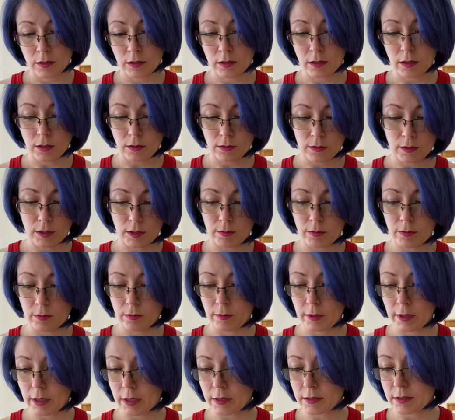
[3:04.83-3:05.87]
Yo, Libra,
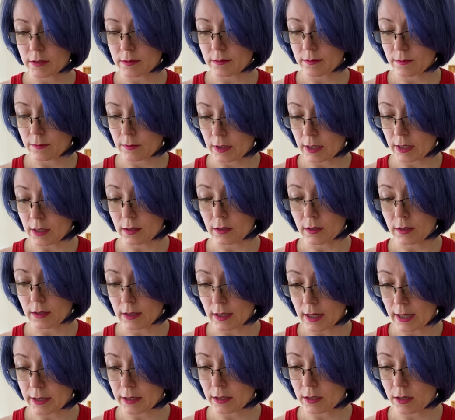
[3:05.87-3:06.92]
we got a
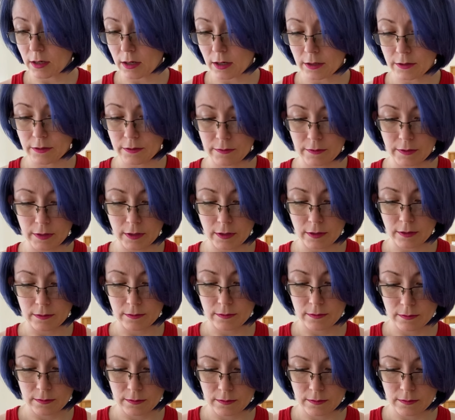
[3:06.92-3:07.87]
lot of cards for you.